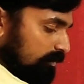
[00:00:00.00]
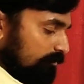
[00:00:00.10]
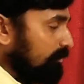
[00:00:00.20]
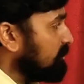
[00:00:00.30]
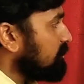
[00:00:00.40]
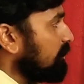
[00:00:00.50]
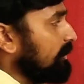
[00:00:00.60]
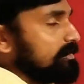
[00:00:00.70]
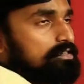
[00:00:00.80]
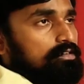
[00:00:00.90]
First, let
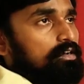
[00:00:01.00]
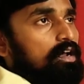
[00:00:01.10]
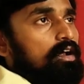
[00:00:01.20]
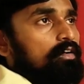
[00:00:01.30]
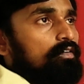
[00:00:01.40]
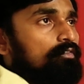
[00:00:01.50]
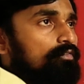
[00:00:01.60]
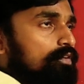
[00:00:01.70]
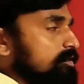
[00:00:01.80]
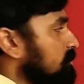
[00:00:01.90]
us
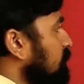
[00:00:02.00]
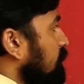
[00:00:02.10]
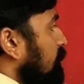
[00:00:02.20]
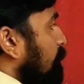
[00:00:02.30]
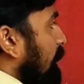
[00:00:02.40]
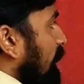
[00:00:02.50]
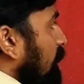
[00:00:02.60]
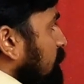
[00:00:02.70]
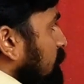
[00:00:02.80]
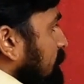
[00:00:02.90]
by
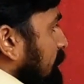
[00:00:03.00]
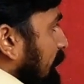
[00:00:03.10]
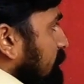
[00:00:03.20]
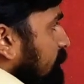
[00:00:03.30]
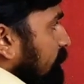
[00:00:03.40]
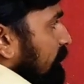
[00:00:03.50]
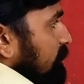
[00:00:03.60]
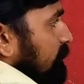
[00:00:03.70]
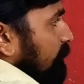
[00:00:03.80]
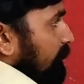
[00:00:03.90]
heart this class
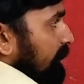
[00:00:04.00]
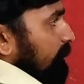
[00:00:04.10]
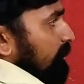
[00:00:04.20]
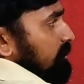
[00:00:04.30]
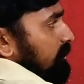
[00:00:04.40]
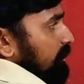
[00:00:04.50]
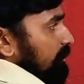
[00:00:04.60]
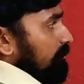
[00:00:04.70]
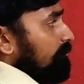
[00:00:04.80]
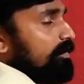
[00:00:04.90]
intervals,
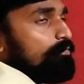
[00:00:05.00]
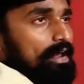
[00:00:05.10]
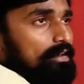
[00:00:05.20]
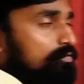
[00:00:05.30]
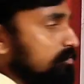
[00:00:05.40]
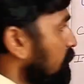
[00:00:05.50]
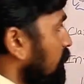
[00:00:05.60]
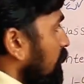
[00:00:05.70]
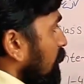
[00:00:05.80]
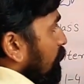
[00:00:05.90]
frequency, mid values.
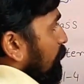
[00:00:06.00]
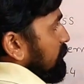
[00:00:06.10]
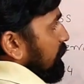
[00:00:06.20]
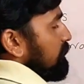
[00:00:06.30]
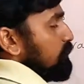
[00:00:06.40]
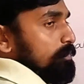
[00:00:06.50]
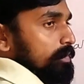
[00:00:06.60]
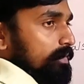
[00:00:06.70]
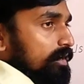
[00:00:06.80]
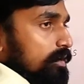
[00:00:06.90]
For the
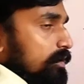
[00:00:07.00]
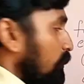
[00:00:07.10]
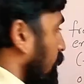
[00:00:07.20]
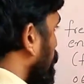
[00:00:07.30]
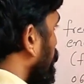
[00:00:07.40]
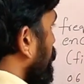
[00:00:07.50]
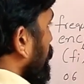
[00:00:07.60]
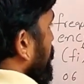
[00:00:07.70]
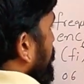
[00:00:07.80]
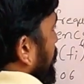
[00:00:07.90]
assumed mean, you are going to
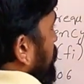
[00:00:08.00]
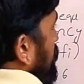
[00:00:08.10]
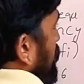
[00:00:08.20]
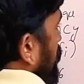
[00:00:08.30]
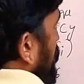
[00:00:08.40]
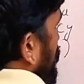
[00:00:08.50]
get it as